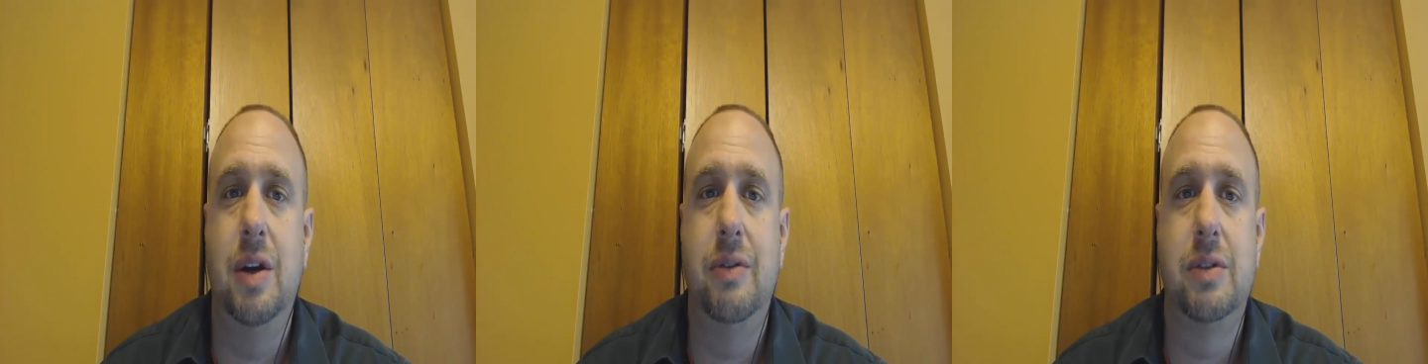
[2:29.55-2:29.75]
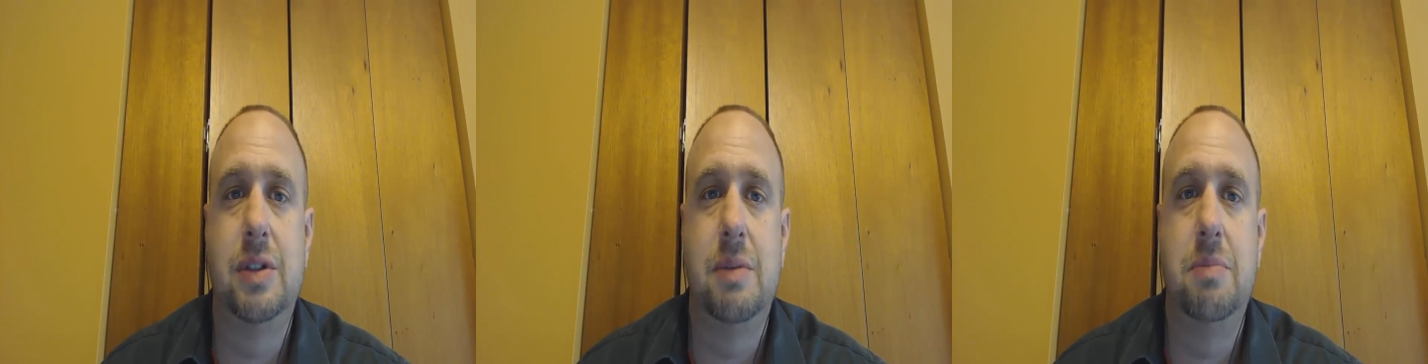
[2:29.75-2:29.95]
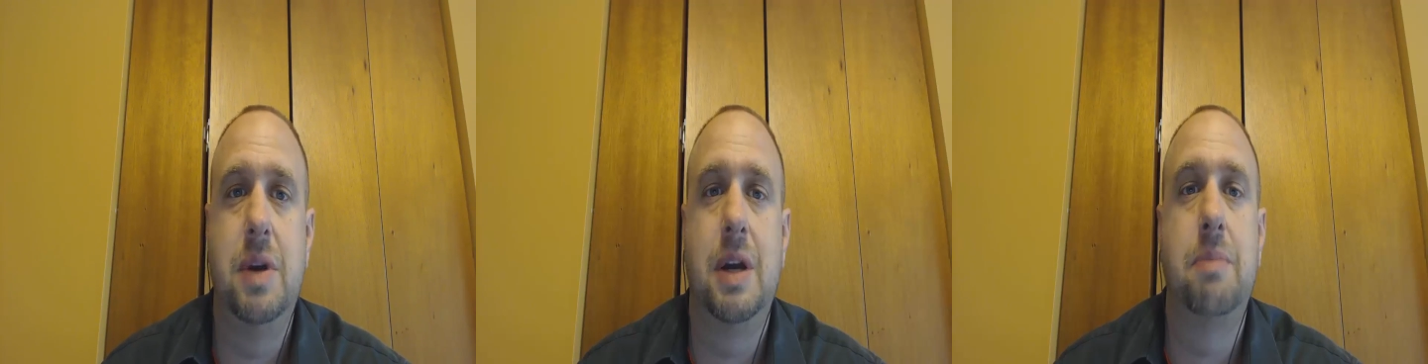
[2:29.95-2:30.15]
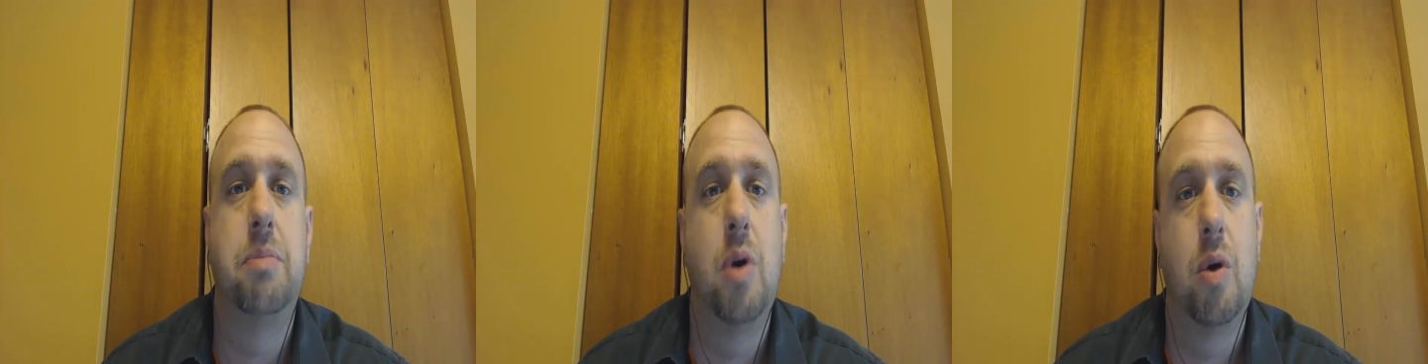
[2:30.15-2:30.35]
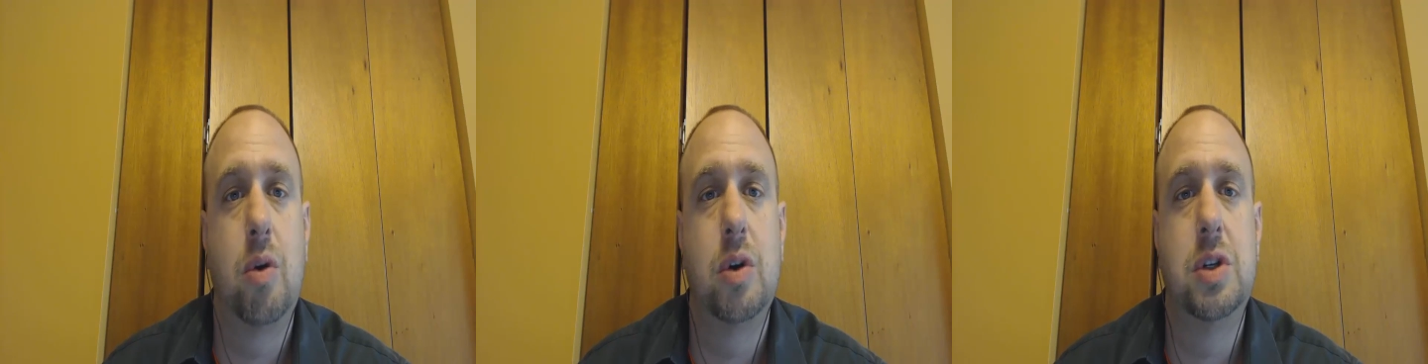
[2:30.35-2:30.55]
even some big
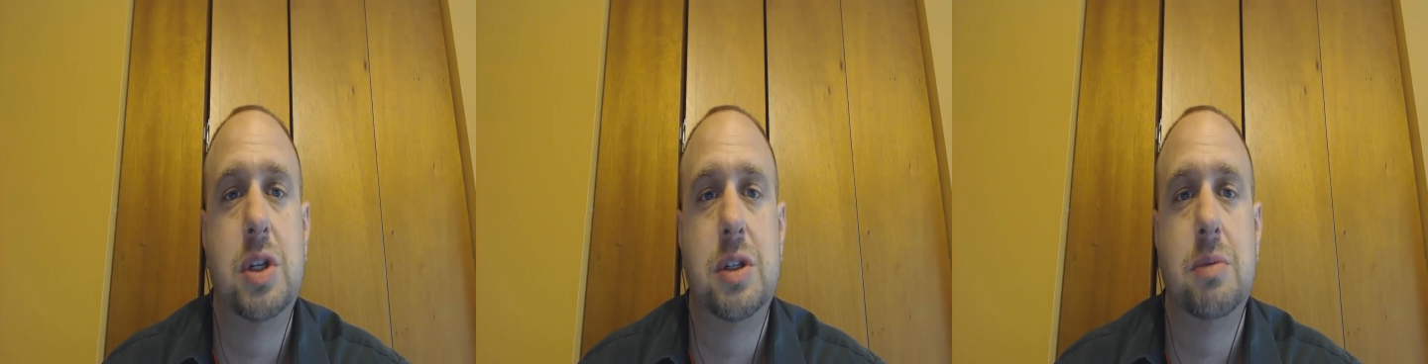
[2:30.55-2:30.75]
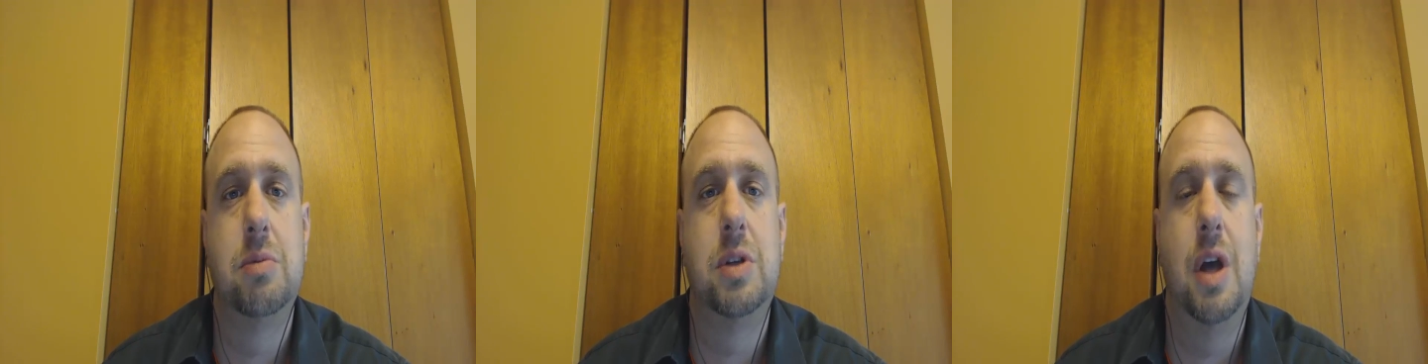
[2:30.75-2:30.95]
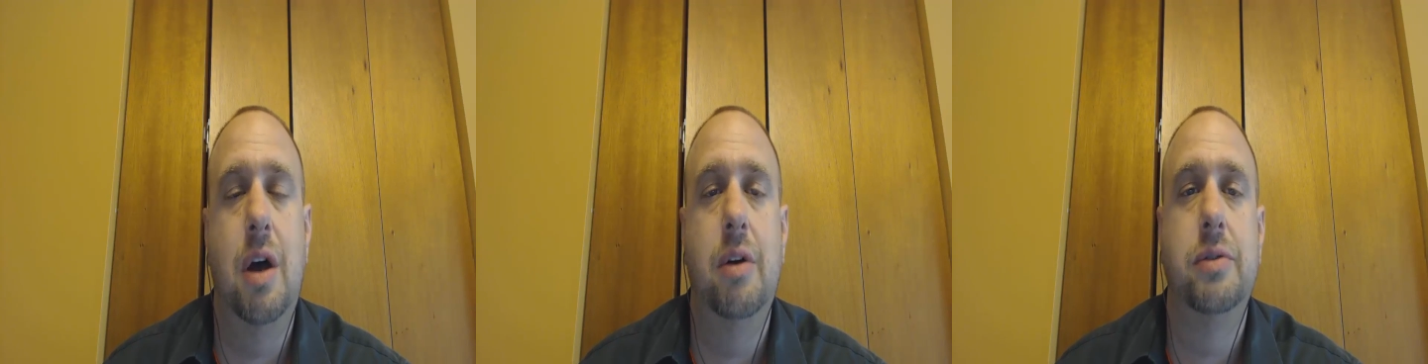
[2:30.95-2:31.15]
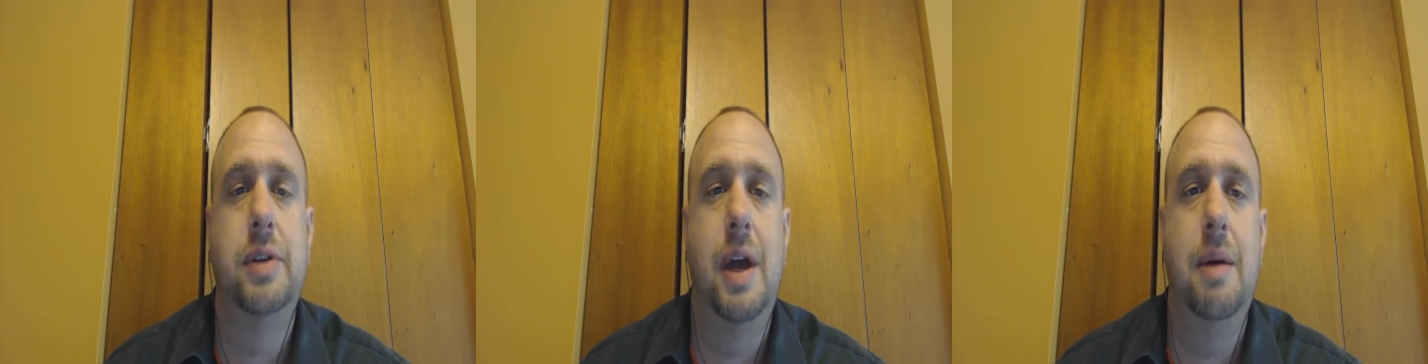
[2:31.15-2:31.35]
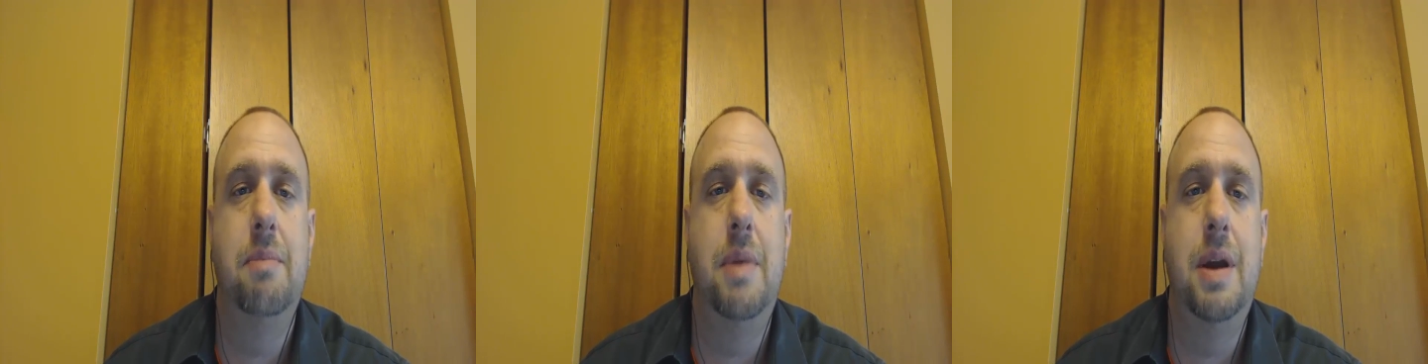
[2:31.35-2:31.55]
brokerages themselves that